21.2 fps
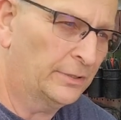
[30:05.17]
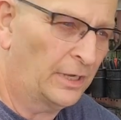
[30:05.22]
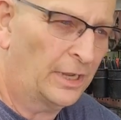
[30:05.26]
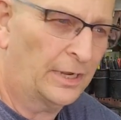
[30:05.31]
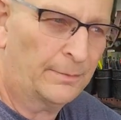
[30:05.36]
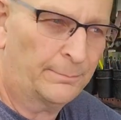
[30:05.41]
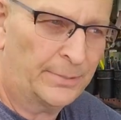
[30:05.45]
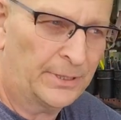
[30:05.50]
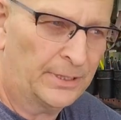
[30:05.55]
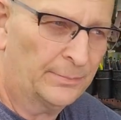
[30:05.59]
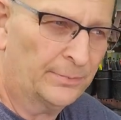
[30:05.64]
A
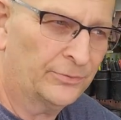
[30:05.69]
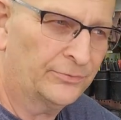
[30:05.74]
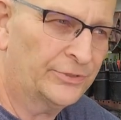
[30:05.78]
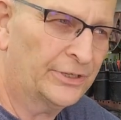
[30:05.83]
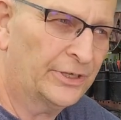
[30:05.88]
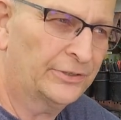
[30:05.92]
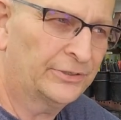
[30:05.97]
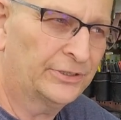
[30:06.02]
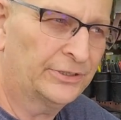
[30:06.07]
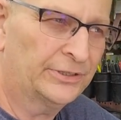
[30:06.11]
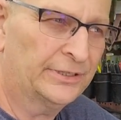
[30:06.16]
lot of people
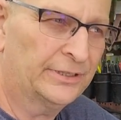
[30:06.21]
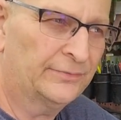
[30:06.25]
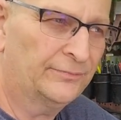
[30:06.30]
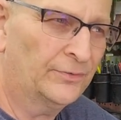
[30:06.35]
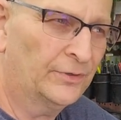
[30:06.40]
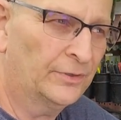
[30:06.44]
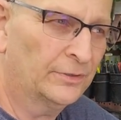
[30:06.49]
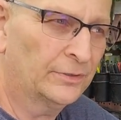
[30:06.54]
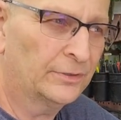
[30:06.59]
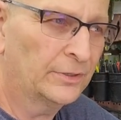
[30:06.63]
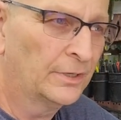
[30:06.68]
tell you
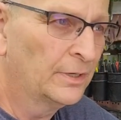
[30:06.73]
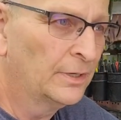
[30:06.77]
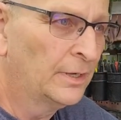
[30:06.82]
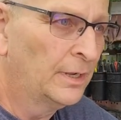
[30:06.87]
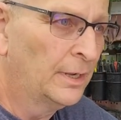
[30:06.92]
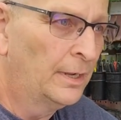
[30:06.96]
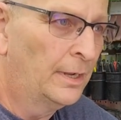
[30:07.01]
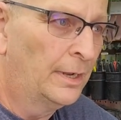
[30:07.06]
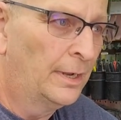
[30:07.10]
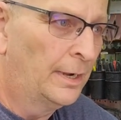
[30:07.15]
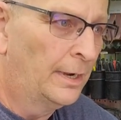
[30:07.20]
different.
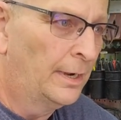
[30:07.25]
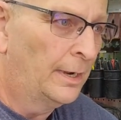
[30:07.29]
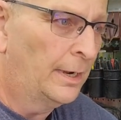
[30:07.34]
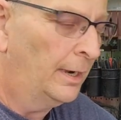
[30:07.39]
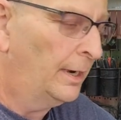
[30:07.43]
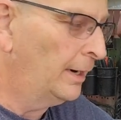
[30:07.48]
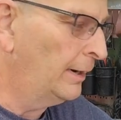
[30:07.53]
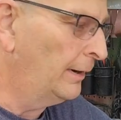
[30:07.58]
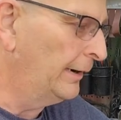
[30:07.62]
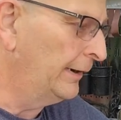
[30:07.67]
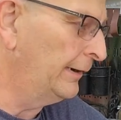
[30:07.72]

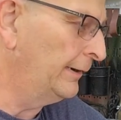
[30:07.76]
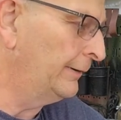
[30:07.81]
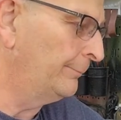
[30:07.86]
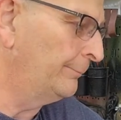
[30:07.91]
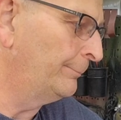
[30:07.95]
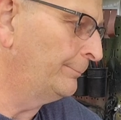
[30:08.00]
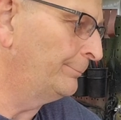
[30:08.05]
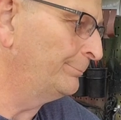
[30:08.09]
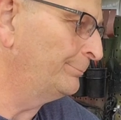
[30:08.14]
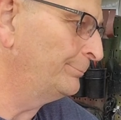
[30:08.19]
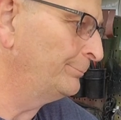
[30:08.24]

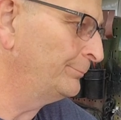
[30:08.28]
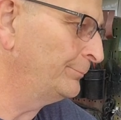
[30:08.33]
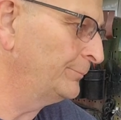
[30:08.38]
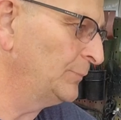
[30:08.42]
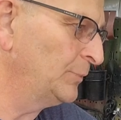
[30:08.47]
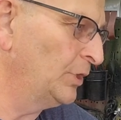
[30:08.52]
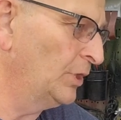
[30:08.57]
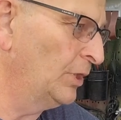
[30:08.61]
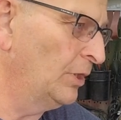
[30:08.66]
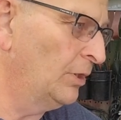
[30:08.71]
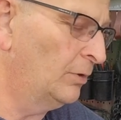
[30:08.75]

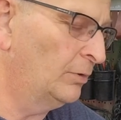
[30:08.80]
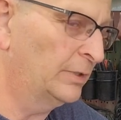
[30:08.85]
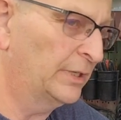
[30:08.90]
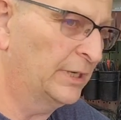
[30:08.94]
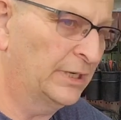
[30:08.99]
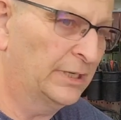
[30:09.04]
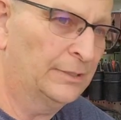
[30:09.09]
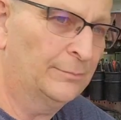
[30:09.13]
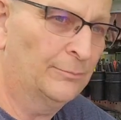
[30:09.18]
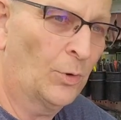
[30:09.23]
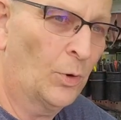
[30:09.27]
You know,
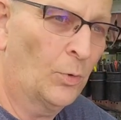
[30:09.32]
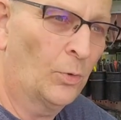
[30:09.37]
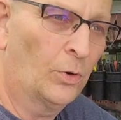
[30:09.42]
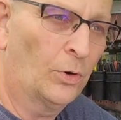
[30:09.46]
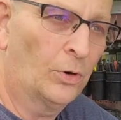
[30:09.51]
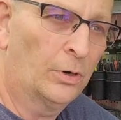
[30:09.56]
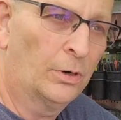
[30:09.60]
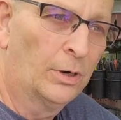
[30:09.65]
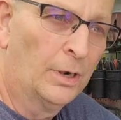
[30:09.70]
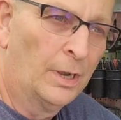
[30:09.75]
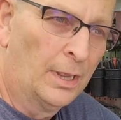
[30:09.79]

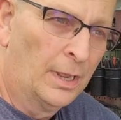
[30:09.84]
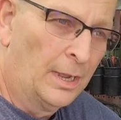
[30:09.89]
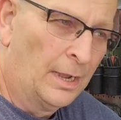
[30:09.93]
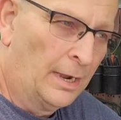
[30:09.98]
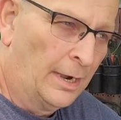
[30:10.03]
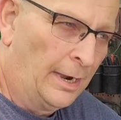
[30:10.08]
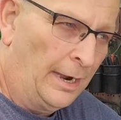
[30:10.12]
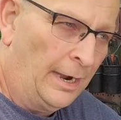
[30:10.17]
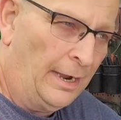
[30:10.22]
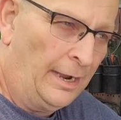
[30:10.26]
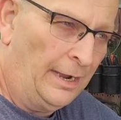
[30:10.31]
anymore,
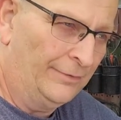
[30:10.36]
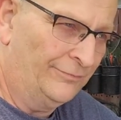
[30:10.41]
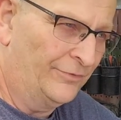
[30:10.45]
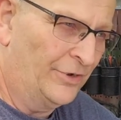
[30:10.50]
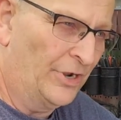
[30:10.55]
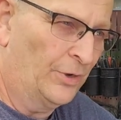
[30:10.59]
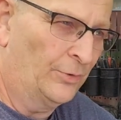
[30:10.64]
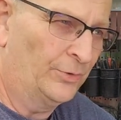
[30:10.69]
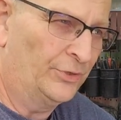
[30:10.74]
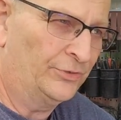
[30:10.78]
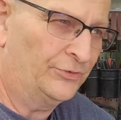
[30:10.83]
I've
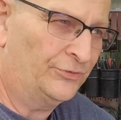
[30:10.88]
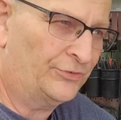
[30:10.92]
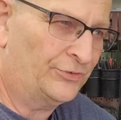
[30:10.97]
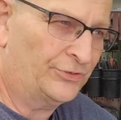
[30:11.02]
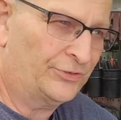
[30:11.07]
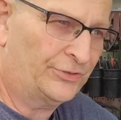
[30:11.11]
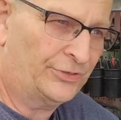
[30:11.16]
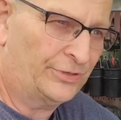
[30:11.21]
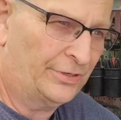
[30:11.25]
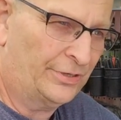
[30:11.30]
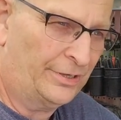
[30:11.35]

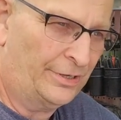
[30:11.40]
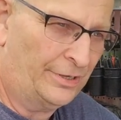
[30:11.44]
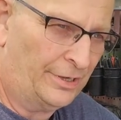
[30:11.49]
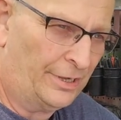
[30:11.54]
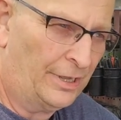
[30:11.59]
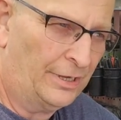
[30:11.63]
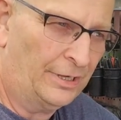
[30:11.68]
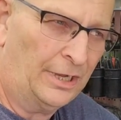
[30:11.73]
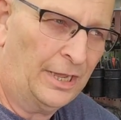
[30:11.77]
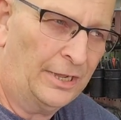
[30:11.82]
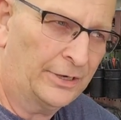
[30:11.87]
noticed
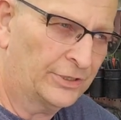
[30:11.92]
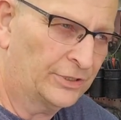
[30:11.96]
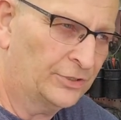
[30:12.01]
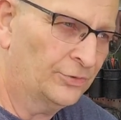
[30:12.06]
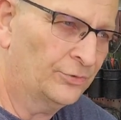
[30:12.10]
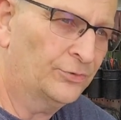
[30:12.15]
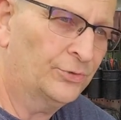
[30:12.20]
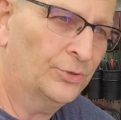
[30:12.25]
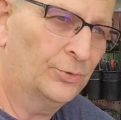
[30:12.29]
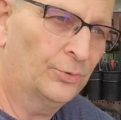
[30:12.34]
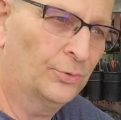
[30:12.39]
a lot of
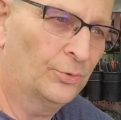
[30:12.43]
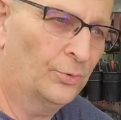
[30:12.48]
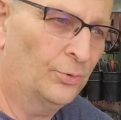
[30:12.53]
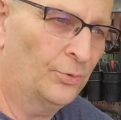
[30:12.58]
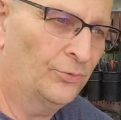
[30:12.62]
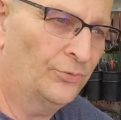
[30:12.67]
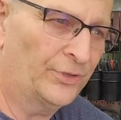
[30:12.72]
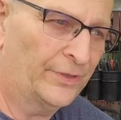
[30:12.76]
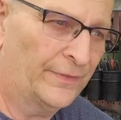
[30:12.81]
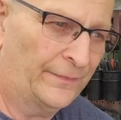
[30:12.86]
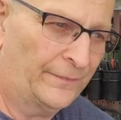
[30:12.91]
your
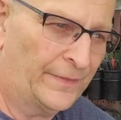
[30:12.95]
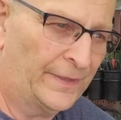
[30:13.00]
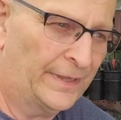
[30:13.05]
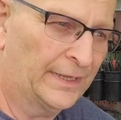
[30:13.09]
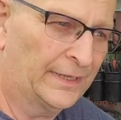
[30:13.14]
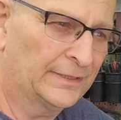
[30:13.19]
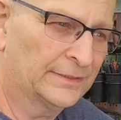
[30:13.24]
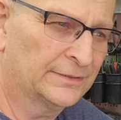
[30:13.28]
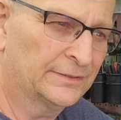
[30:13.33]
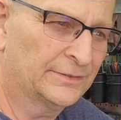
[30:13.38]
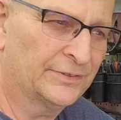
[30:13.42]
tools and
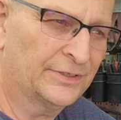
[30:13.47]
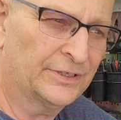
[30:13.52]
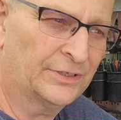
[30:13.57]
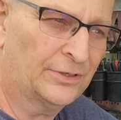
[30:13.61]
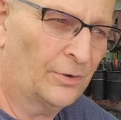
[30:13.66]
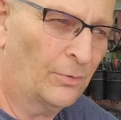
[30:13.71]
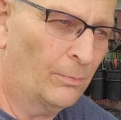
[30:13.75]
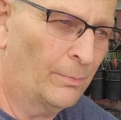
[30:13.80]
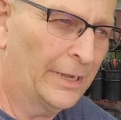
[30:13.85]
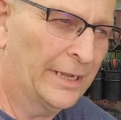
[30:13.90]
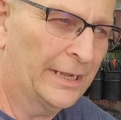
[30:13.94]
things, it
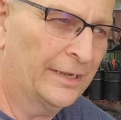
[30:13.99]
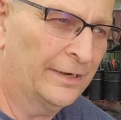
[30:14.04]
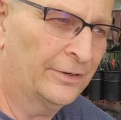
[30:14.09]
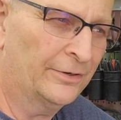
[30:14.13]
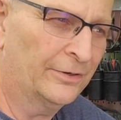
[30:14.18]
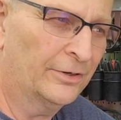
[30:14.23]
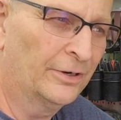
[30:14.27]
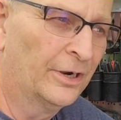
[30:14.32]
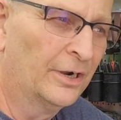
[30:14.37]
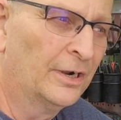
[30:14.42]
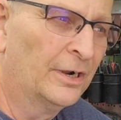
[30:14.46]
don't
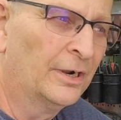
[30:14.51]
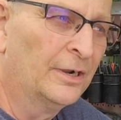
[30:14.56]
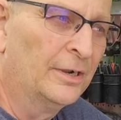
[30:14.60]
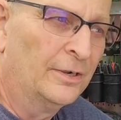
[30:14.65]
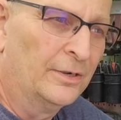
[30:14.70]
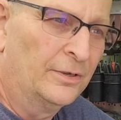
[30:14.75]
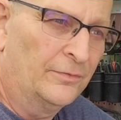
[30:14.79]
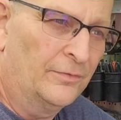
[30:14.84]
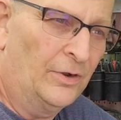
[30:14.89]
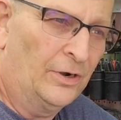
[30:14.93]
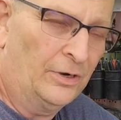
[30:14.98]
matter.
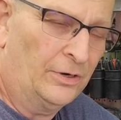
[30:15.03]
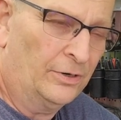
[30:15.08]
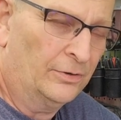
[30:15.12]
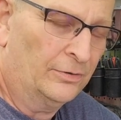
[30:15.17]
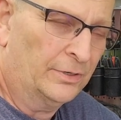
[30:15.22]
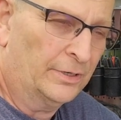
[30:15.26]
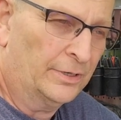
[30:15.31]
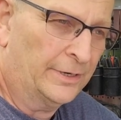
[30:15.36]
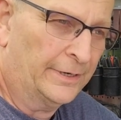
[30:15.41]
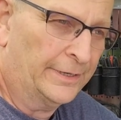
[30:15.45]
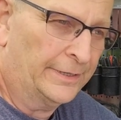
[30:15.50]

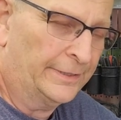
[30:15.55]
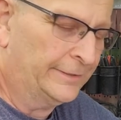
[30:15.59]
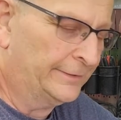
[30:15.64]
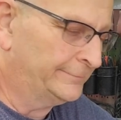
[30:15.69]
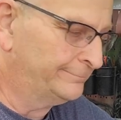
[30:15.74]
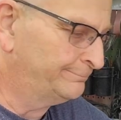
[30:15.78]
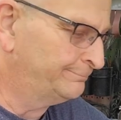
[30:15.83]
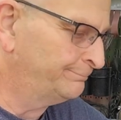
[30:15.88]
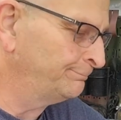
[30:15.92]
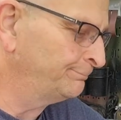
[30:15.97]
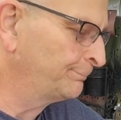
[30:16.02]
They're,
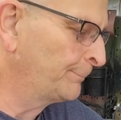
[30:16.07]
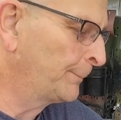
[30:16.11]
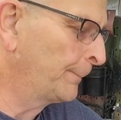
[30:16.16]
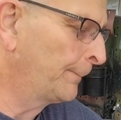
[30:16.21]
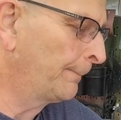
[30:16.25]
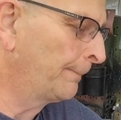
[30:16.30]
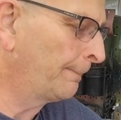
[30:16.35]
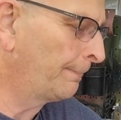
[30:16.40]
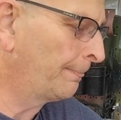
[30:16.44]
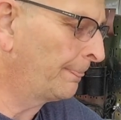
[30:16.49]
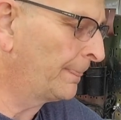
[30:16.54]

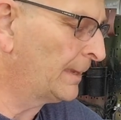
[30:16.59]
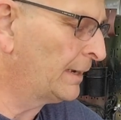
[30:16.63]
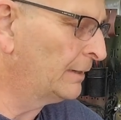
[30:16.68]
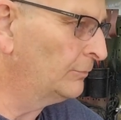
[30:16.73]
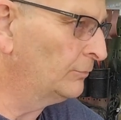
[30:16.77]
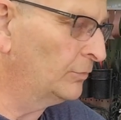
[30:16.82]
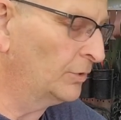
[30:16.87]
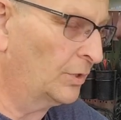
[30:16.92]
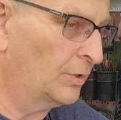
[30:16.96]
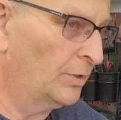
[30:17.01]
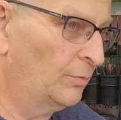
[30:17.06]

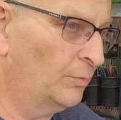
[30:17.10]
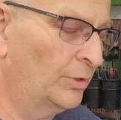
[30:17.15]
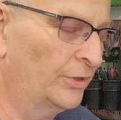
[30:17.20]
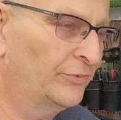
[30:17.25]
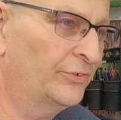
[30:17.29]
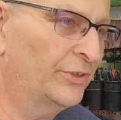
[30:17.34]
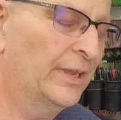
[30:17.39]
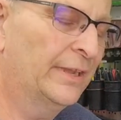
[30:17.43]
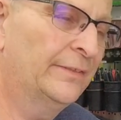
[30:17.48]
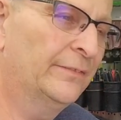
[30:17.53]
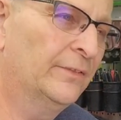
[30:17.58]
what do I want to
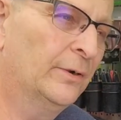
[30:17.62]
say?